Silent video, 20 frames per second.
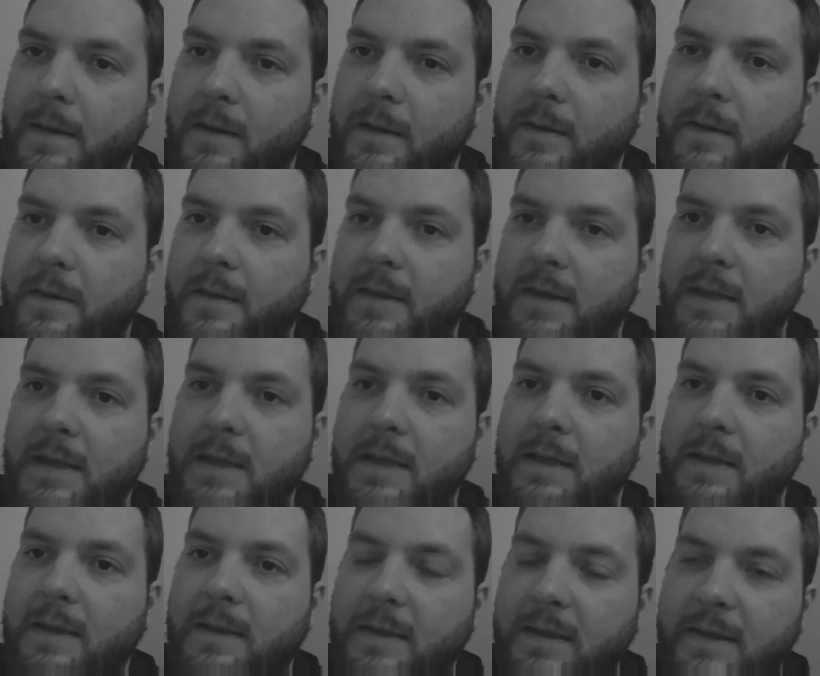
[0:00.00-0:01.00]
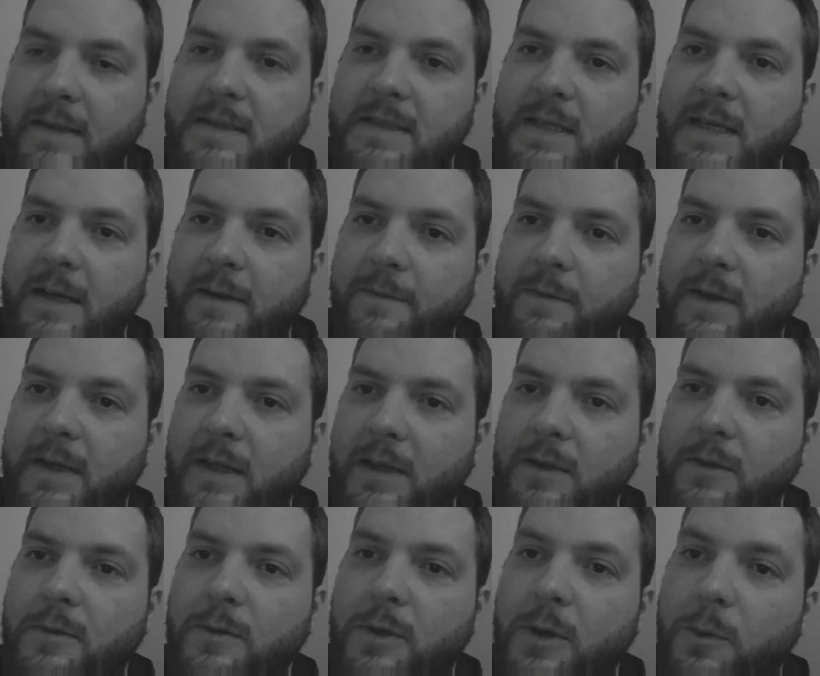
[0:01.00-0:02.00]
it's kind of like
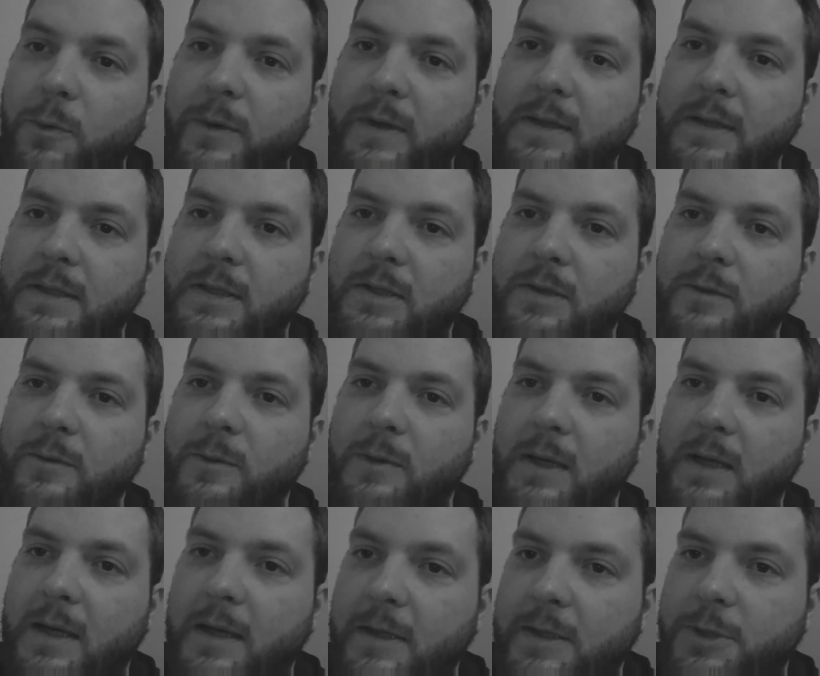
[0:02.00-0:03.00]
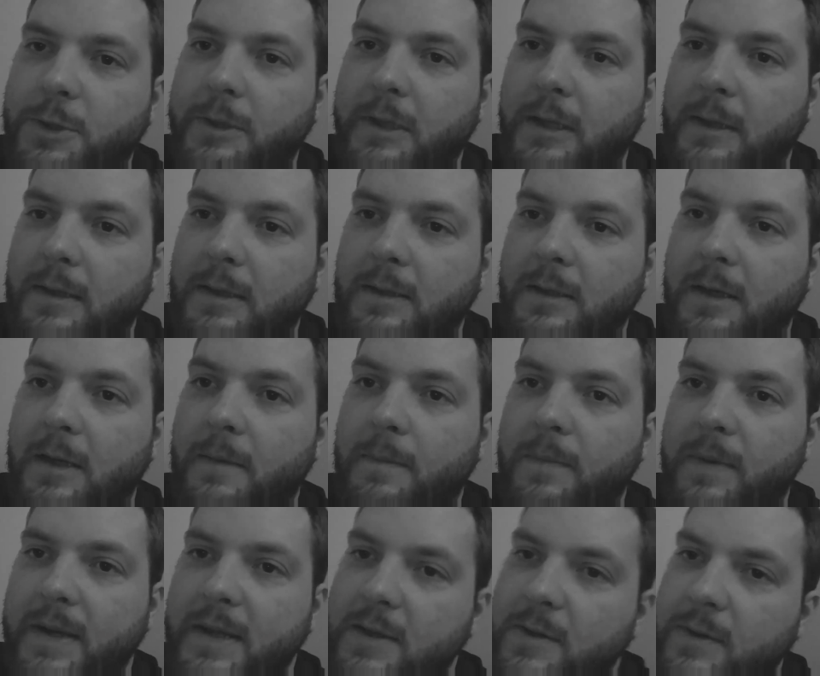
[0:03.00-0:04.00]
you go into a country club
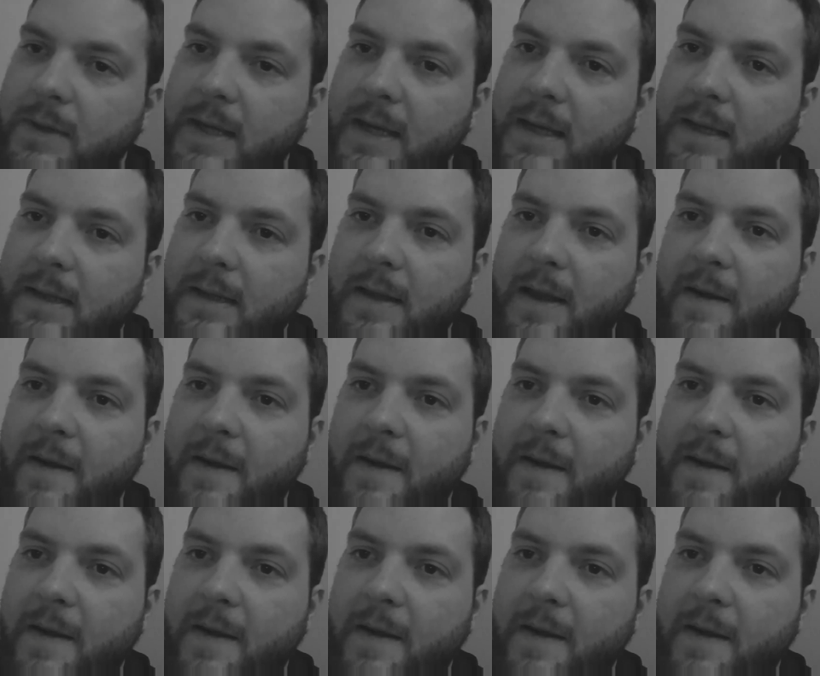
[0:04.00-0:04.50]
and you get